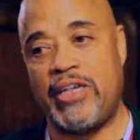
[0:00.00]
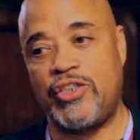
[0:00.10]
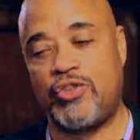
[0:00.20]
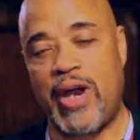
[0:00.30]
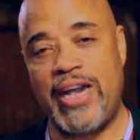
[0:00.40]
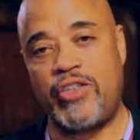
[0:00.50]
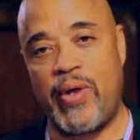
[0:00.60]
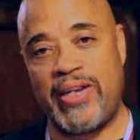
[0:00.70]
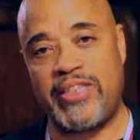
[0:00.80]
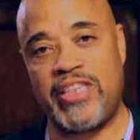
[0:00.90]
try to
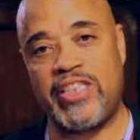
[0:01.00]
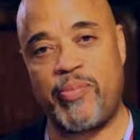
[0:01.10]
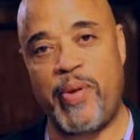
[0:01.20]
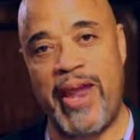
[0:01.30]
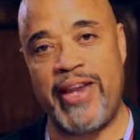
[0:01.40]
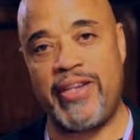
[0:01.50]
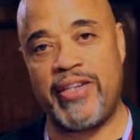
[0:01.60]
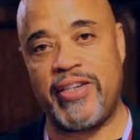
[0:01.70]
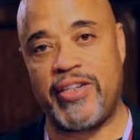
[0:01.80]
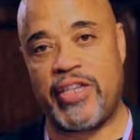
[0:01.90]
anticipate
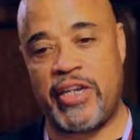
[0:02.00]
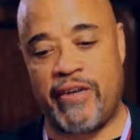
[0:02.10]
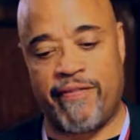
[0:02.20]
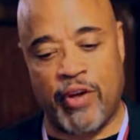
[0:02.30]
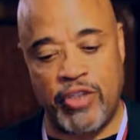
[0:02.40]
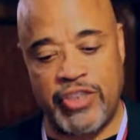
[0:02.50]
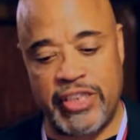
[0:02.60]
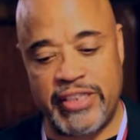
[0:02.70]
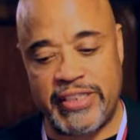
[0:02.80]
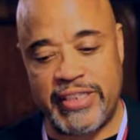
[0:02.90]
the
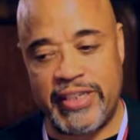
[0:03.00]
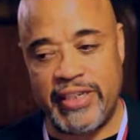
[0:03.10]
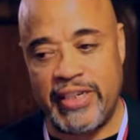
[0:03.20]
divergent